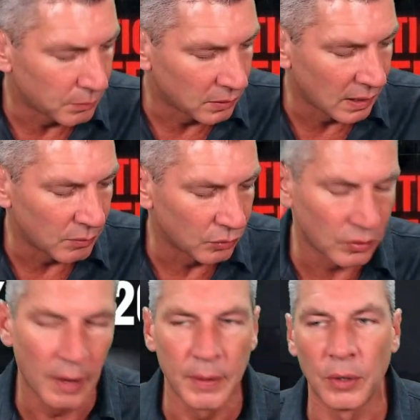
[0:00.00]
to date what's
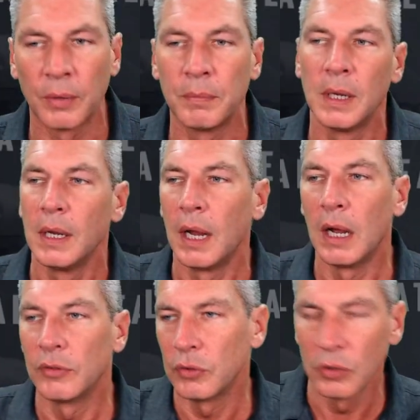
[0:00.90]
going on.
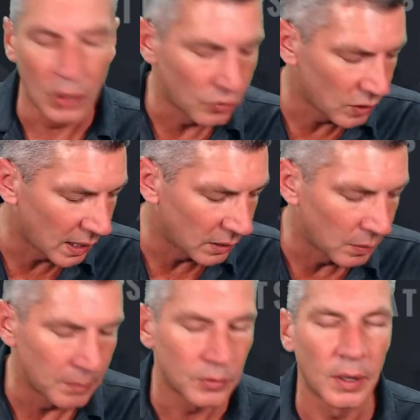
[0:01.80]
So do go and check out the
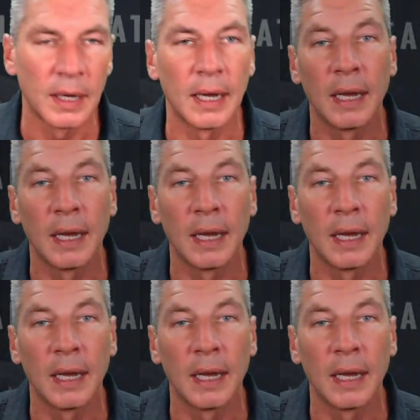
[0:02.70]
website.